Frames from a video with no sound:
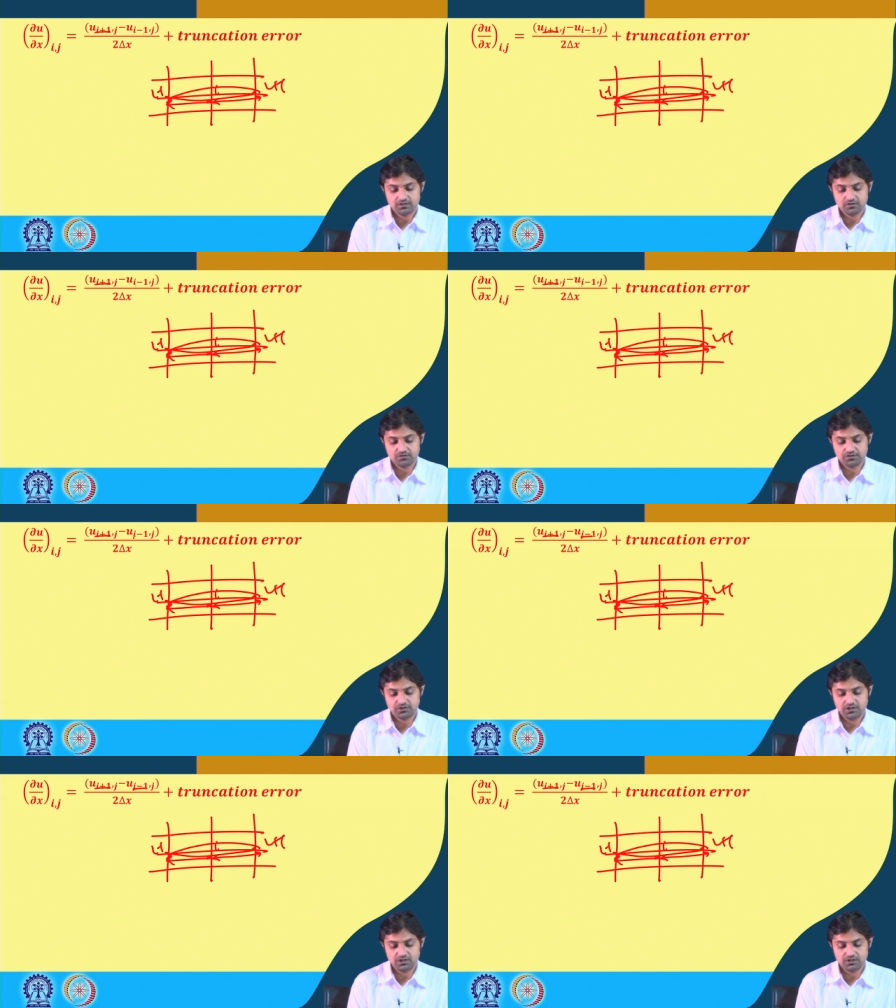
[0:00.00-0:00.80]
you
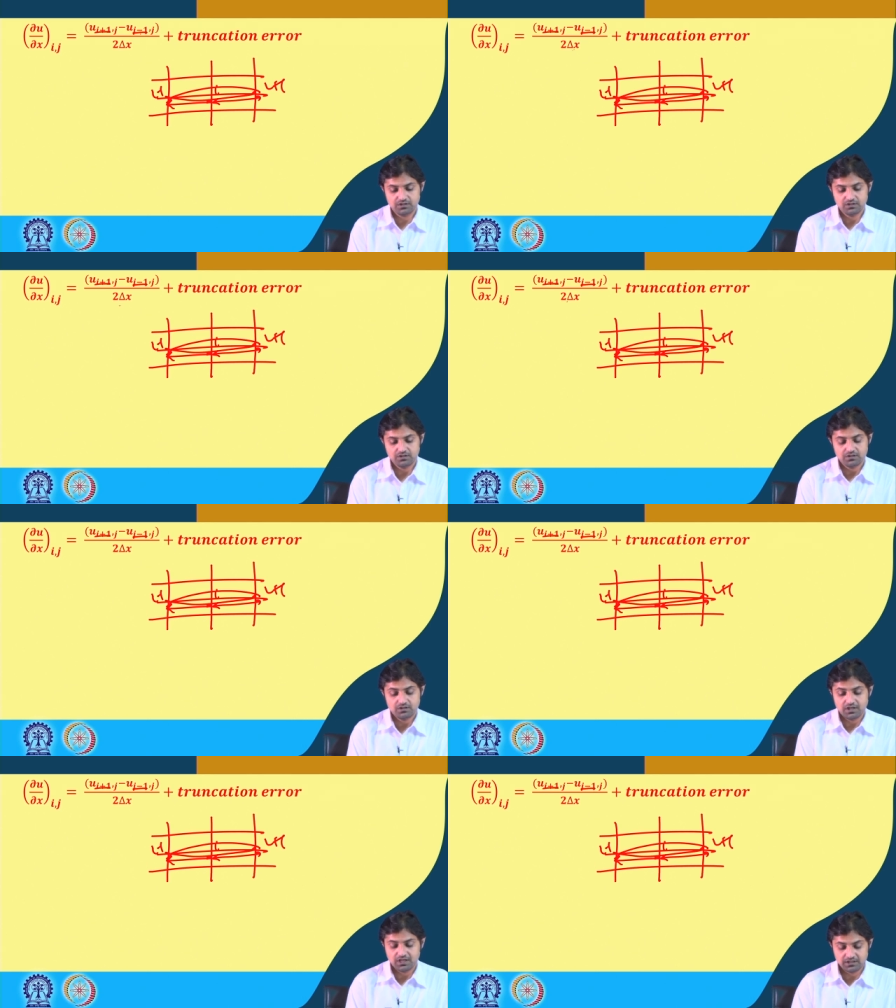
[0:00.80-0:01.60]
see
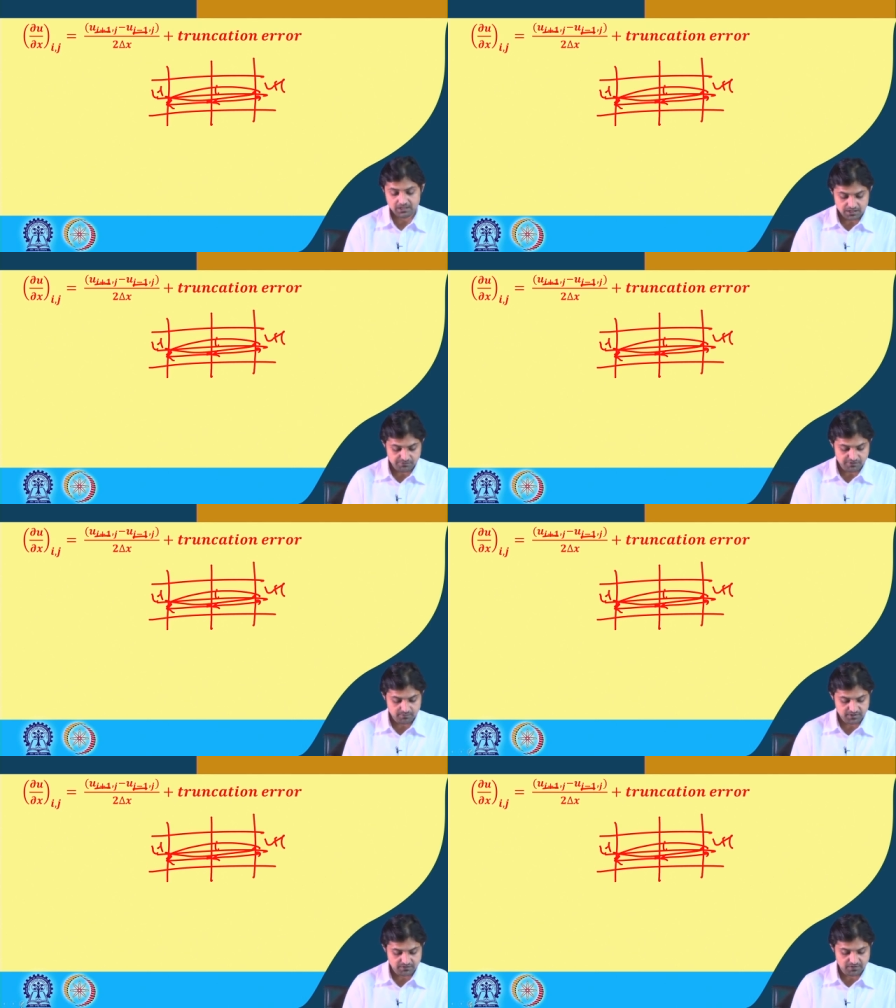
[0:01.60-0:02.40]
and then it will
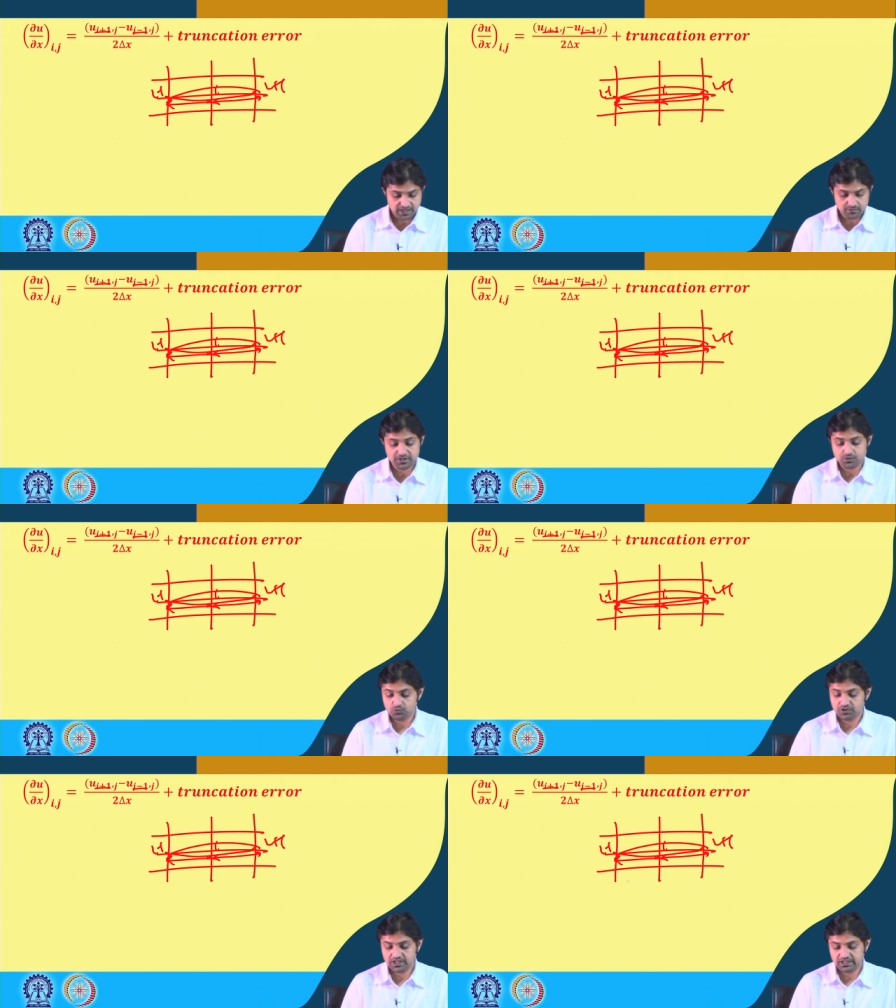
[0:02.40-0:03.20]
be divided by
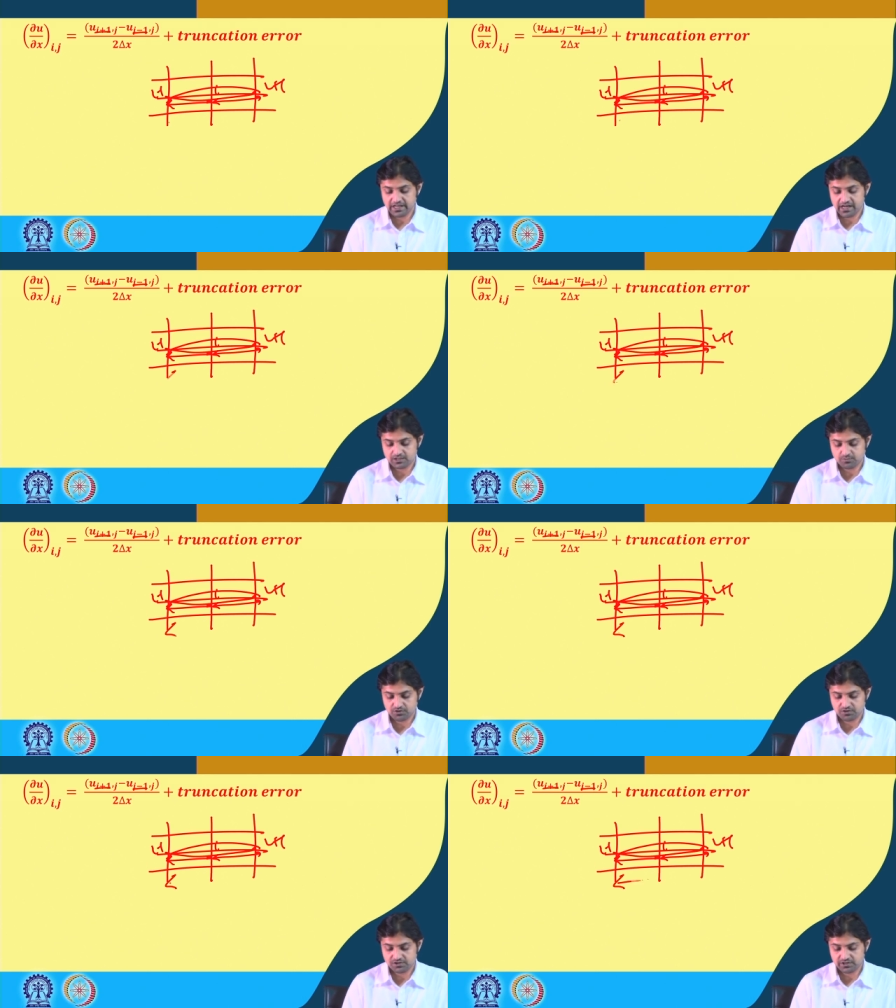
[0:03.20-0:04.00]
2 delta x
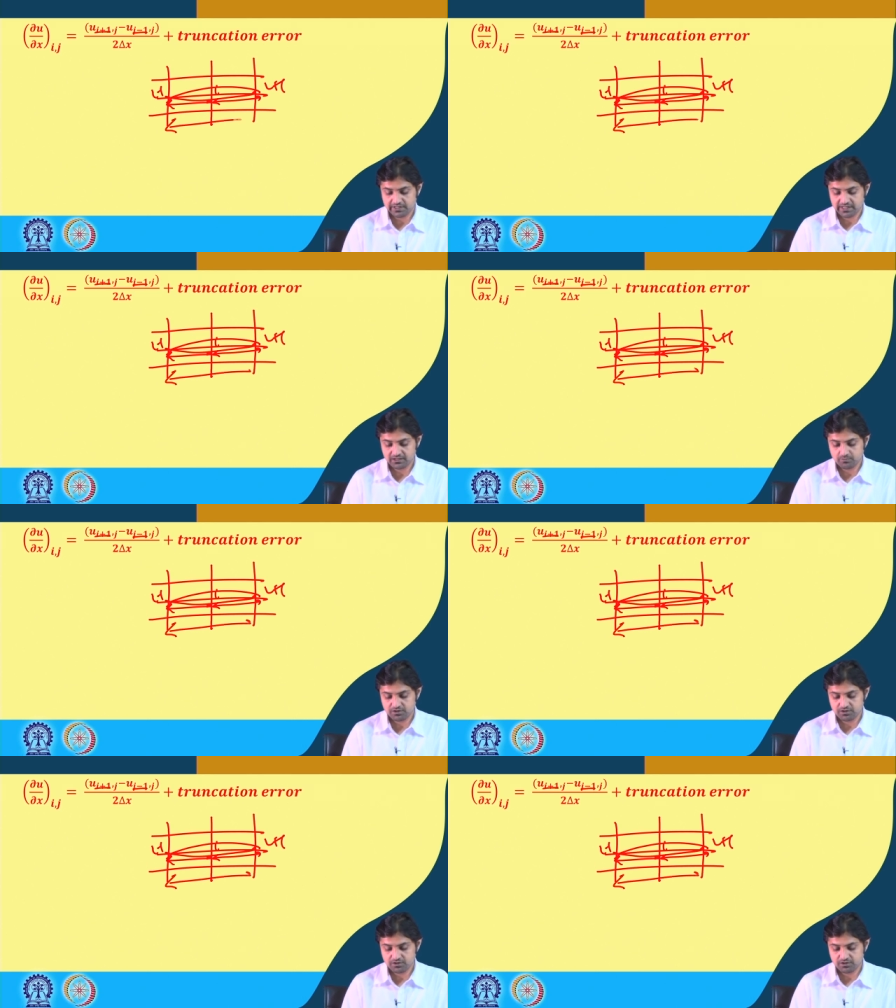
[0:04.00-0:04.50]
because the length